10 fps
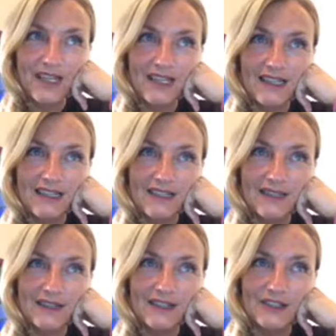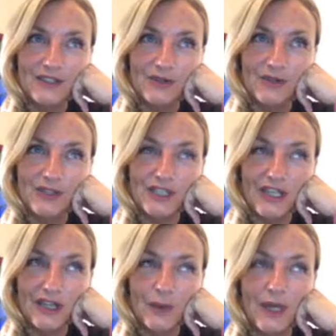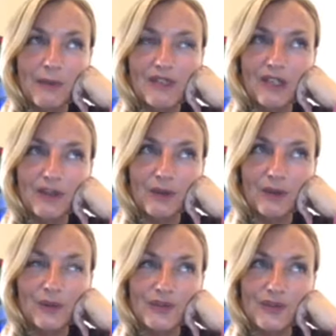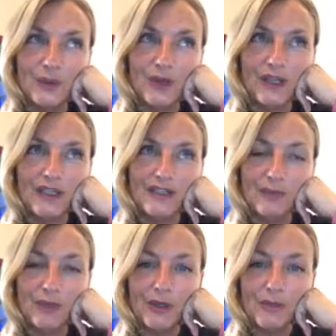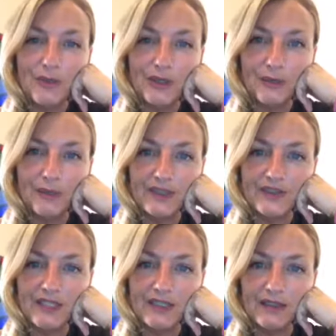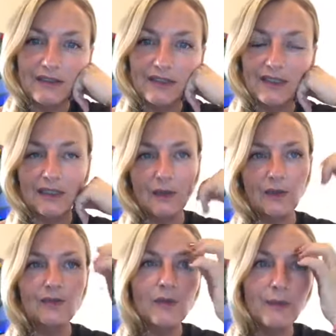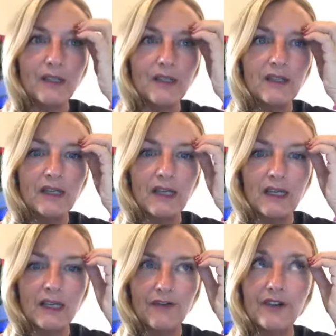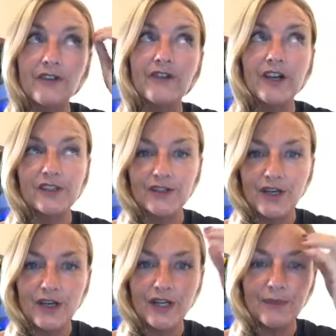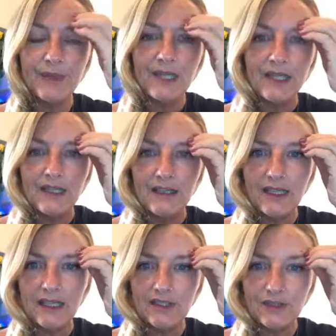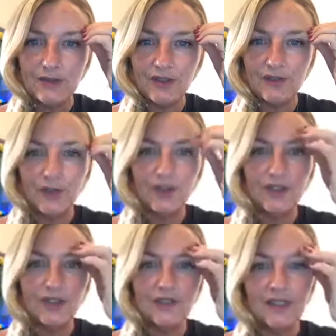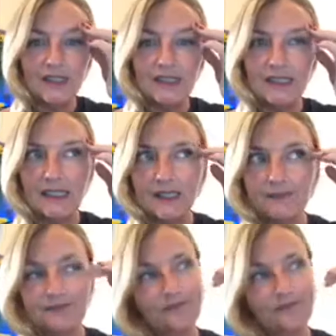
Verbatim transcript: uh, the children going away, which I thought was quite appropriate because I know that a lot of women, have, for the first time, their children have gone to university